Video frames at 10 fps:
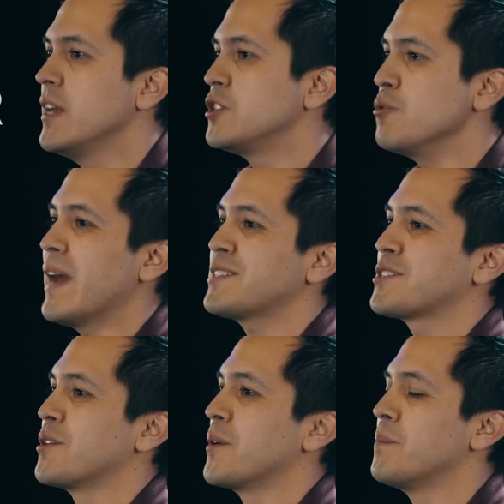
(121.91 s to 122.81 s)
To
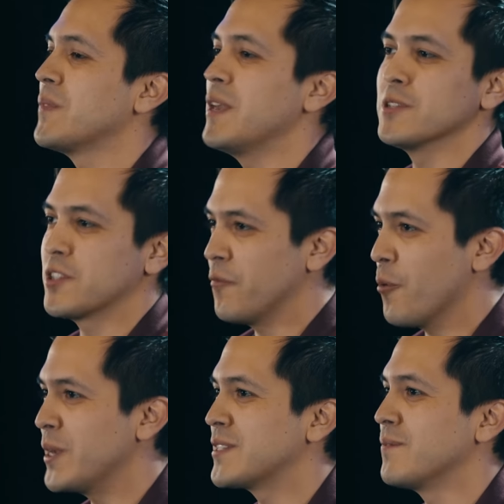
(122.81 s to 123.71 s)
Esther, he was the
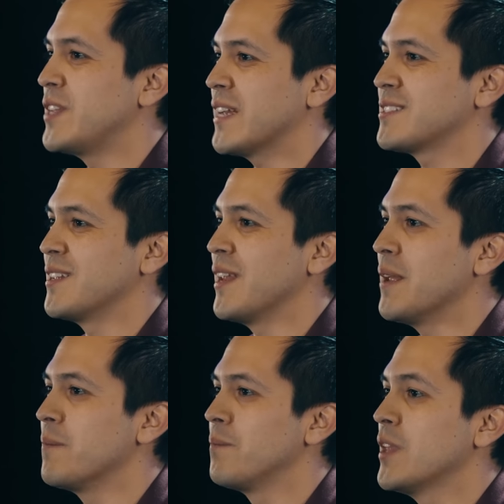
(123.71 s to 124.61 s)
voice of destiny.
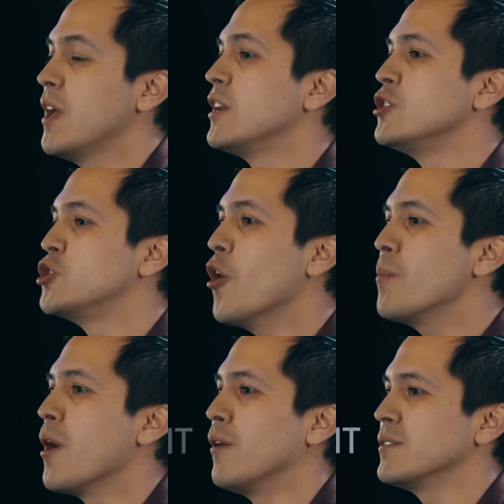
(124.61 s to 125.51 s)

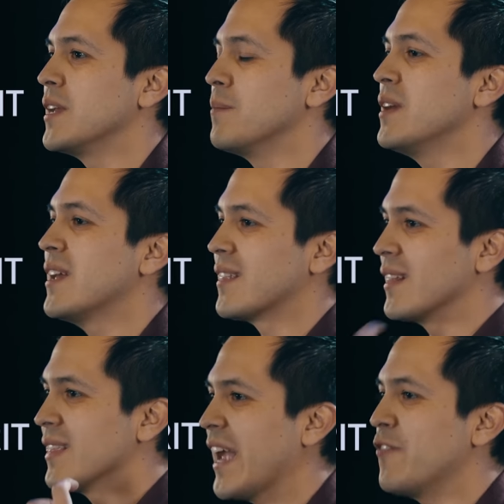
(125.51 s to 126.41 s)
Job called him the
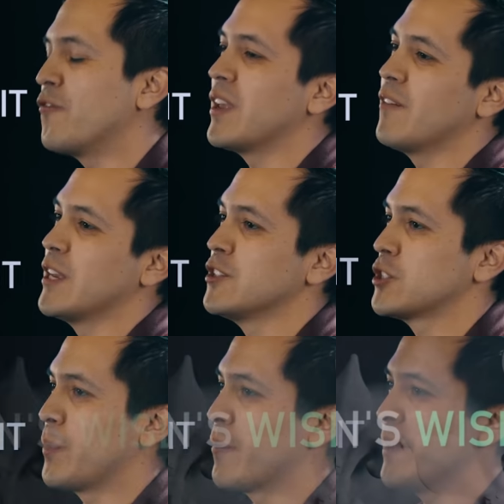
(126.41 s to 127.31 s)
life-giving
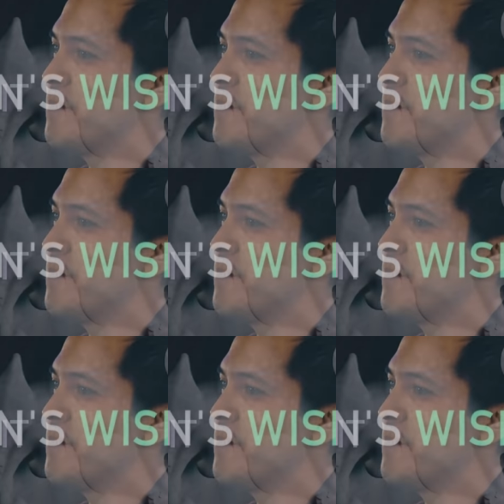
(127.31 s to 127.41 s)
spirit.